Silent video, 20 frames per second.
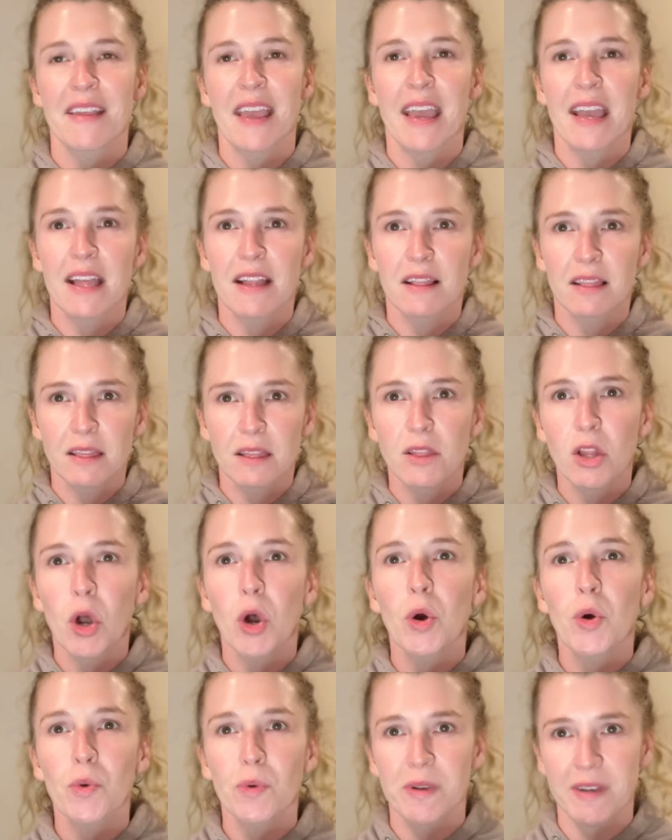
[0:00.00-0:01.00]
a
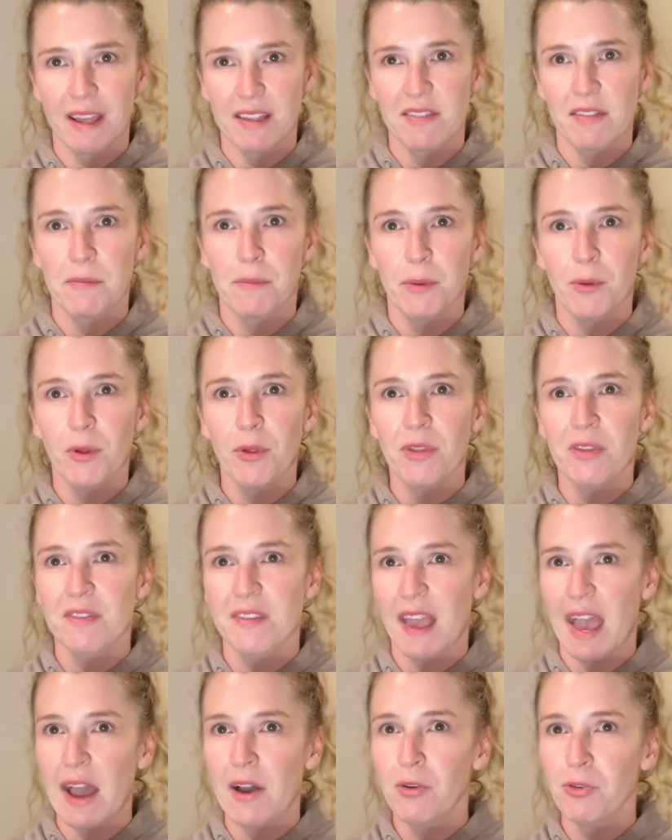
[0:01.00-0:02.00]
low decibel
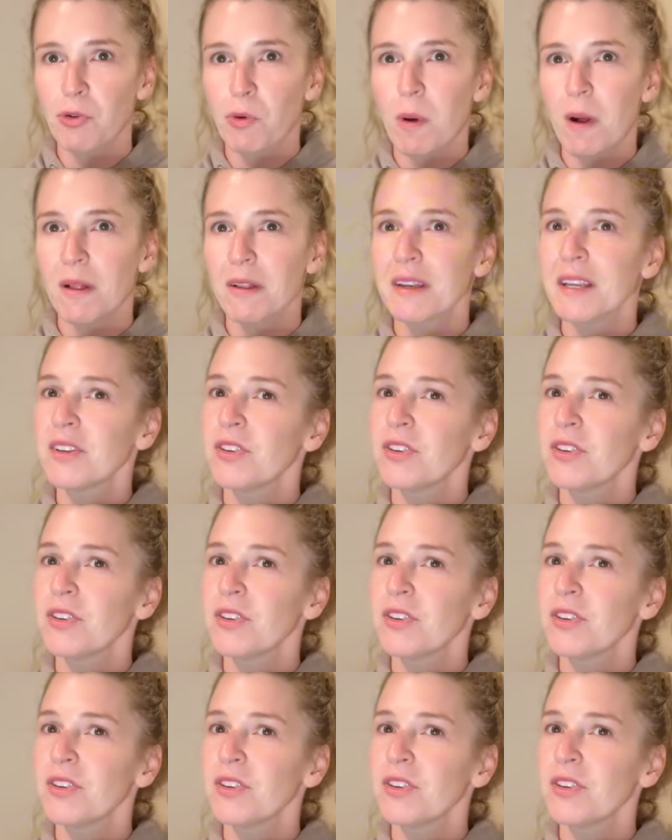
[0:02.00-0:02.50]
sound quality